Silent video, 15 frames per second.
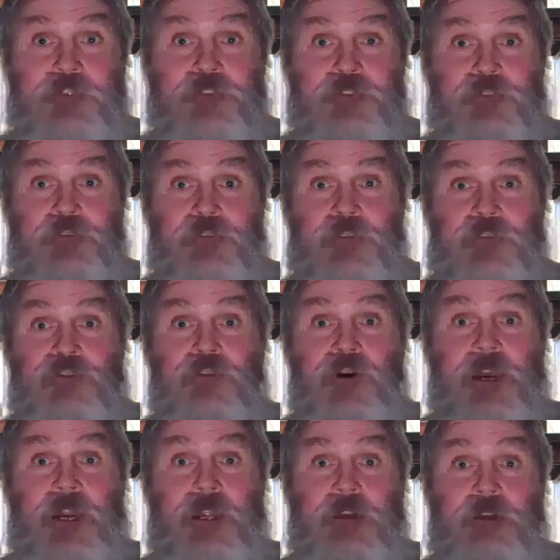But he
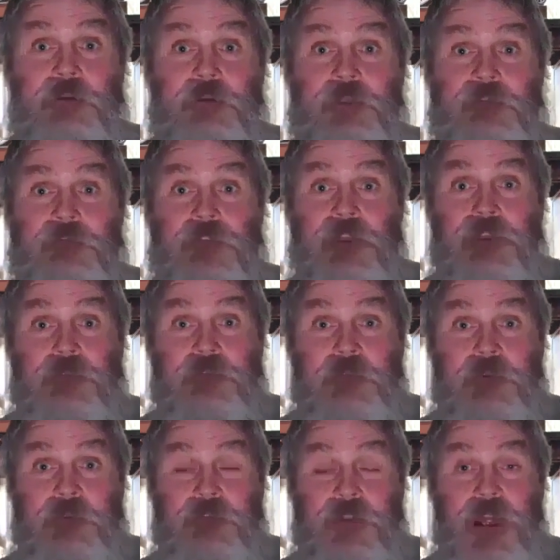rises to the
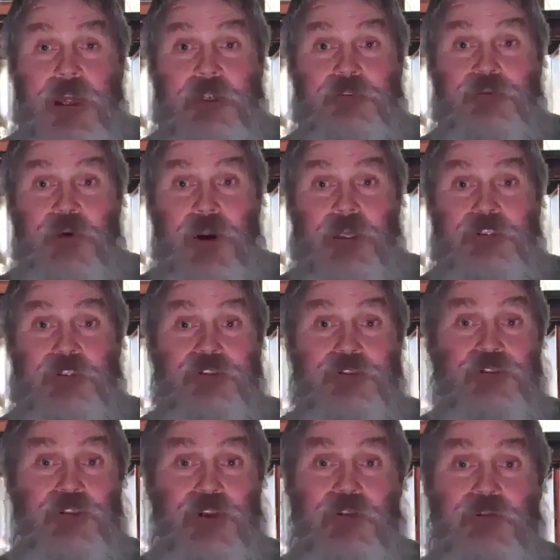crown of, of, of
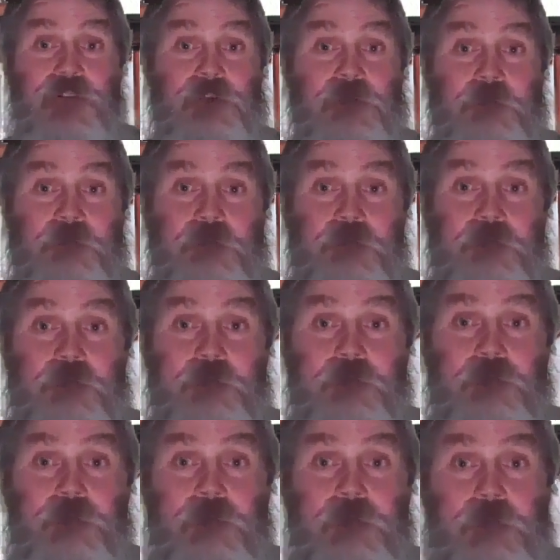God's righteous
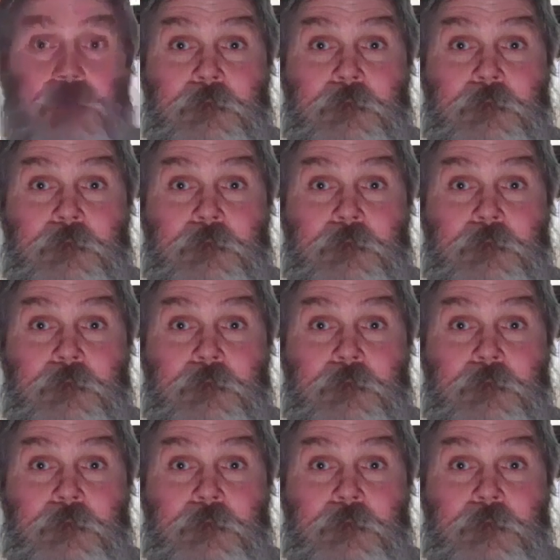servant